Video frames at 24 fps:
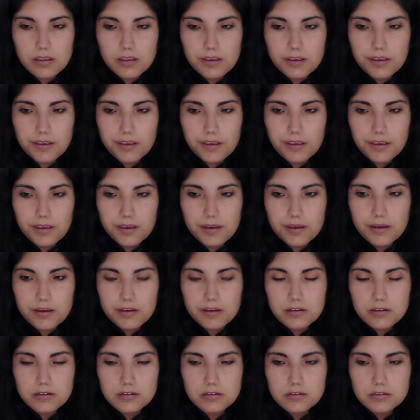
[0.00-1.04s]

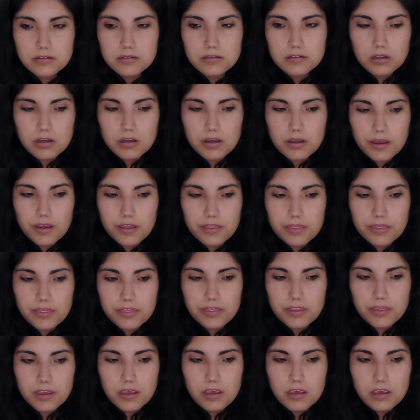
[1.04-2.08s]
And I
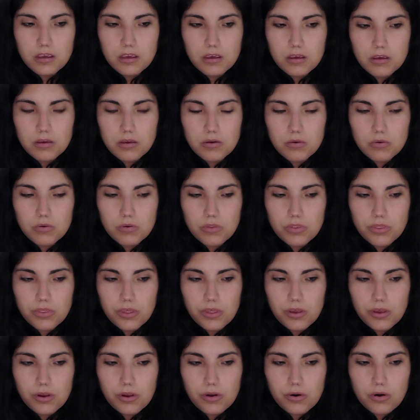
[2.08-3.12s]
think
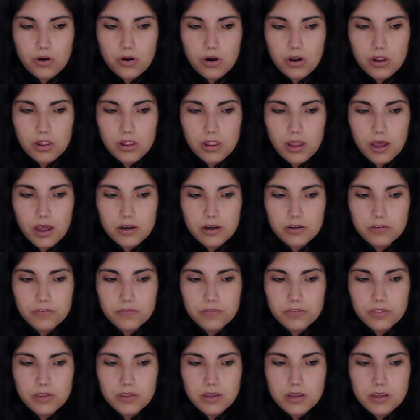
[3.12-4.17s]
there are a lot of
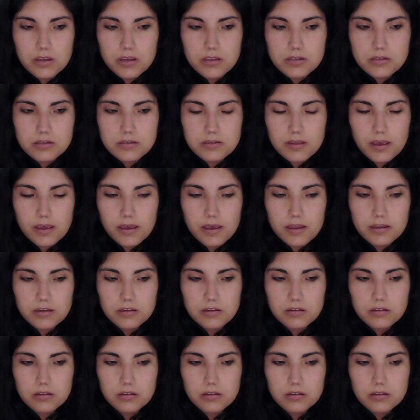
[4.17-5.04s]
things that